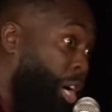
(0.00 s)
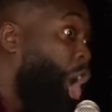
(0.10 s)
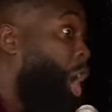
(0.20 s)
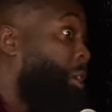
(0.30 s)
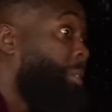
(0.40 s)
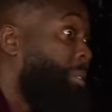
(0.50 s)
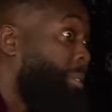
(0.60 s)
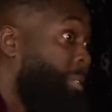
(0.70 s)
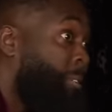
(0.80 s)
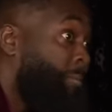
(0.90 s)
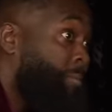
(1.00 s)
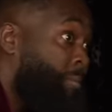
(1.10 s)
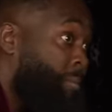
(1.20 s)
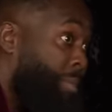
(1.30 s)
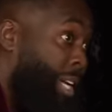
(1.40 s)
gone.
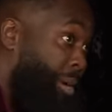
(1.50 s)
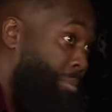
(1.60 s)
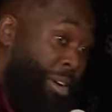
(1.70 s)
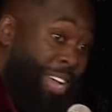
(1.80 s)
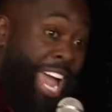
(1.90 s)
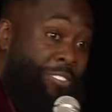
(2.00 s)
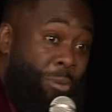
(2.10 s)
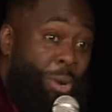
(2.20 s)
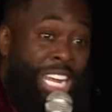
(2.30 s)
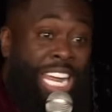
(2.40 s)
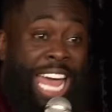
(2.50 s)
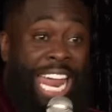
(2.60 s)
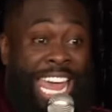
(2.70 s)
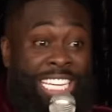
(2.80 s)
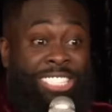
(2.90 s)
Bro, everybody in
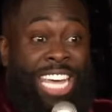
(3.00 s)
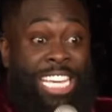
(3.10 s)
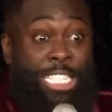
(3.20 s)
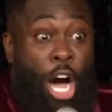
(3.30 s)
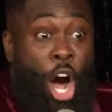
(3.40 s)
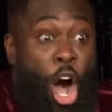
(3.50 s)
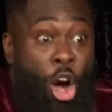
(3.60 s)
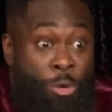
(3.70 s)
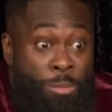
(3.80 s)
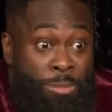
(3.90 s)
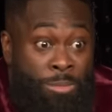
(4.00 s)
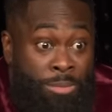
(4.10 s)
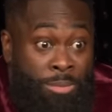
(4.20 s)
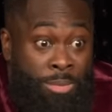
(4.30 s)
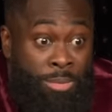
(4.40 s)
LA stays at home.
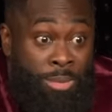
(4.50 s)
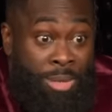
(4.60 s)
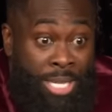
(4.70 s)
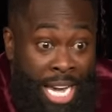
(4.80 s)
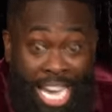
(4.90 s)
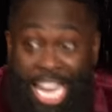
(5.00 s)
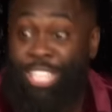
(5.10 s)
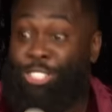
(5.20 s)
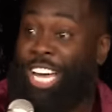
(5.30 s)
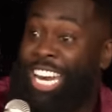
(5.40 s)
Yeah, and